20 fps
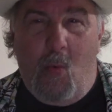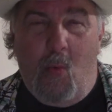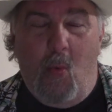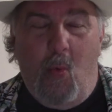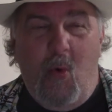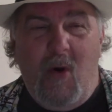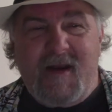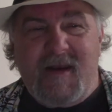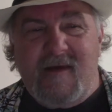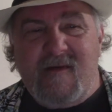
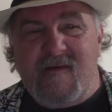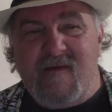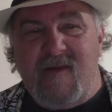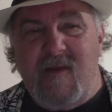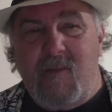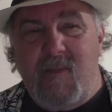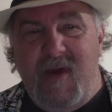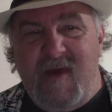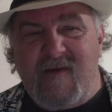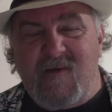What is the
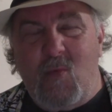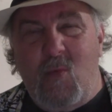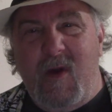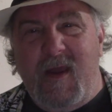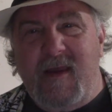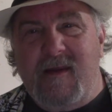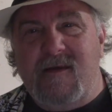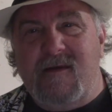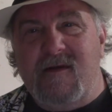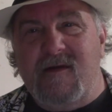best
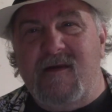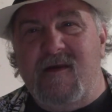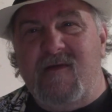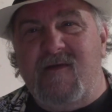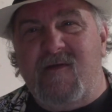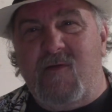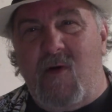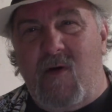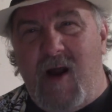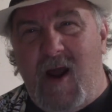way to
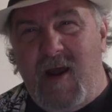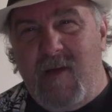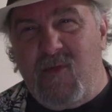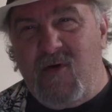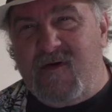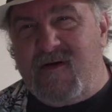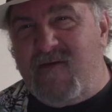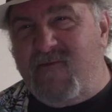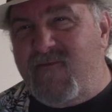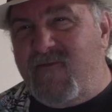describe
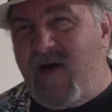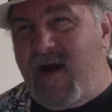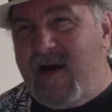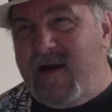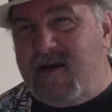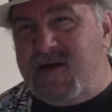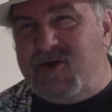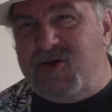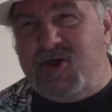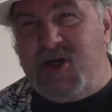or to
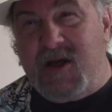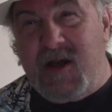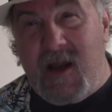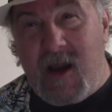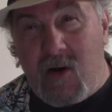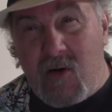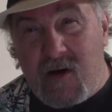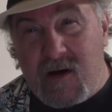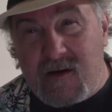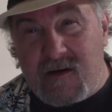find a
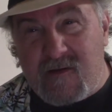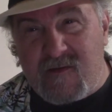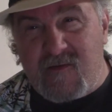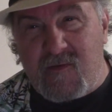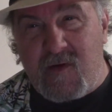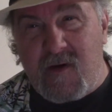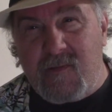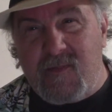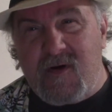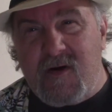generic
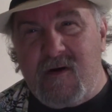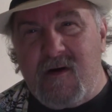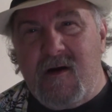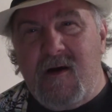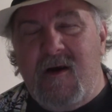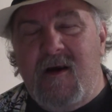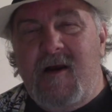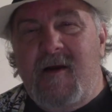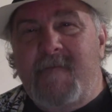descriptor